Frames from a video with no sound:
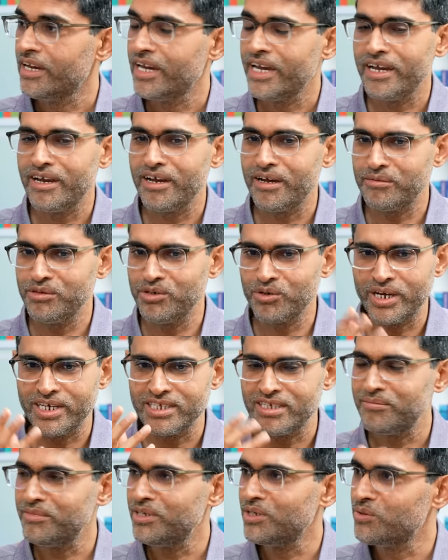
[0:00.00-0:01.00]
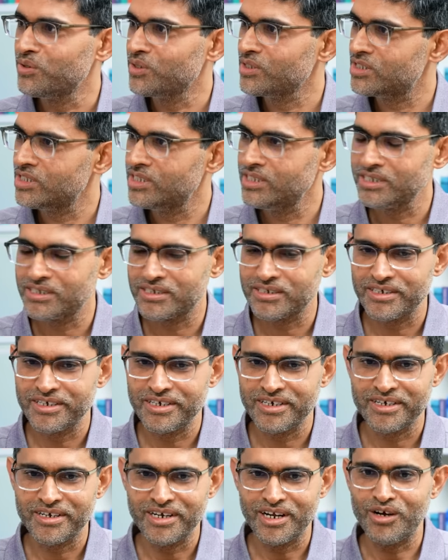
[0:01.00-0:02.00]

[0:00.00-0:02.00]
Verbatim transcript: Hey, you guys have been doing search. Uh,